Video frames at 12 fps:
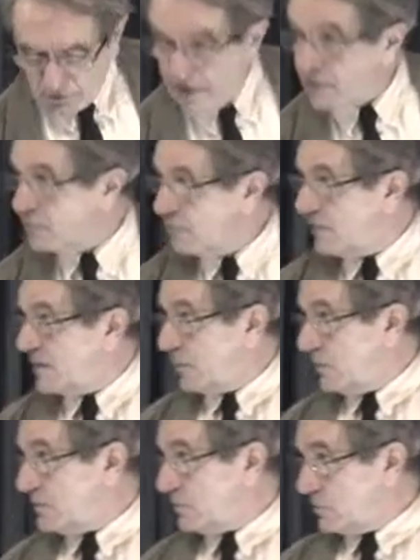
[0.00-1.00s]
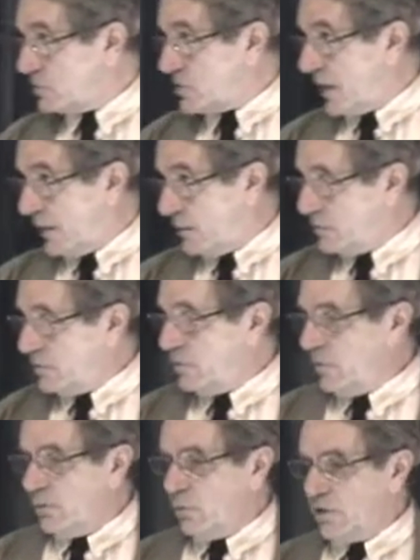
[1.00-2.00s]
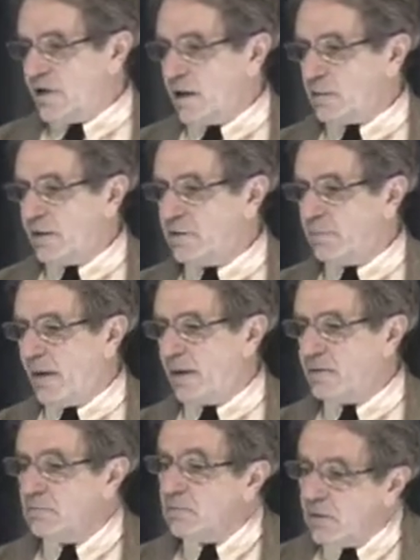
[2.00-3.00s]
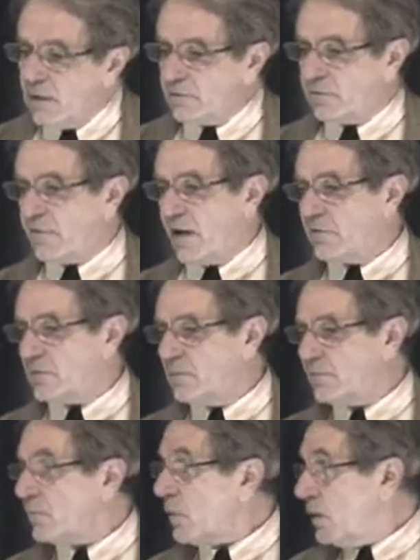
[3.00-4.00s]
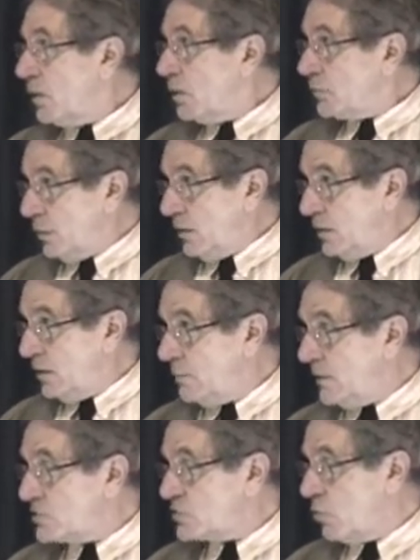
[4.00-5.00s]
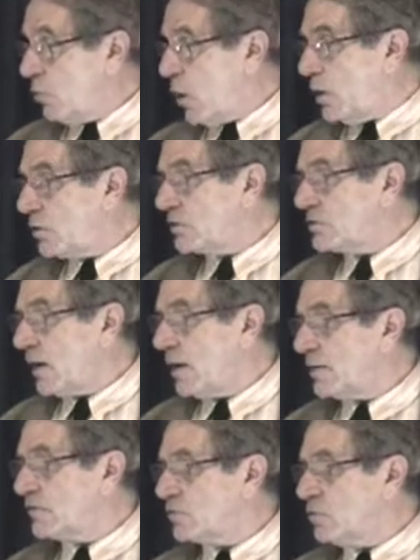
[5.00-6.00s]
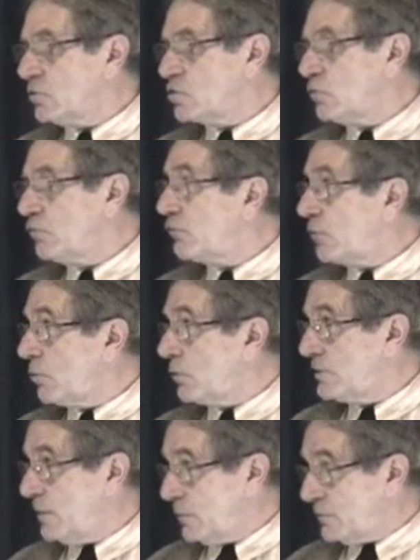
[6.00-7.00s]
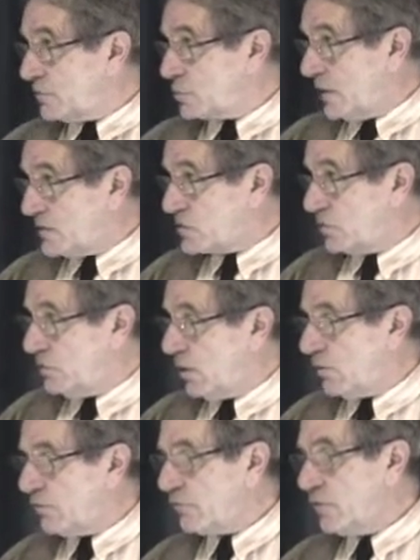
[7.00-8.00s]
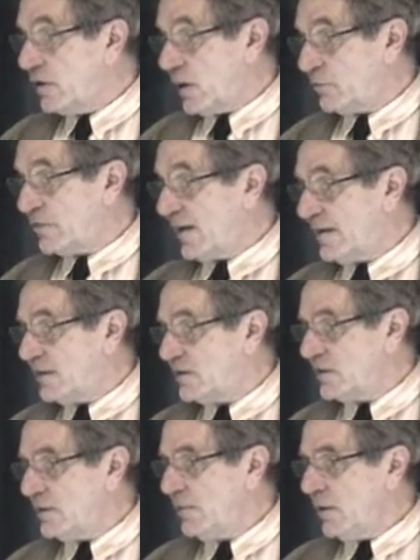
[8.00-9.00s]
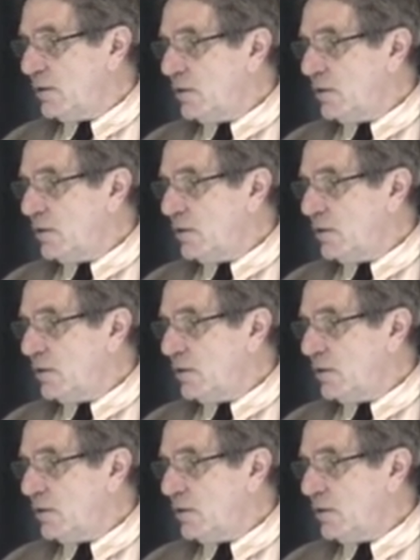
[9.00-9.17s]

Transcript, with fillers: the dead Vietnamese child carried by his father. The image worked as a twofold demonstration of causality.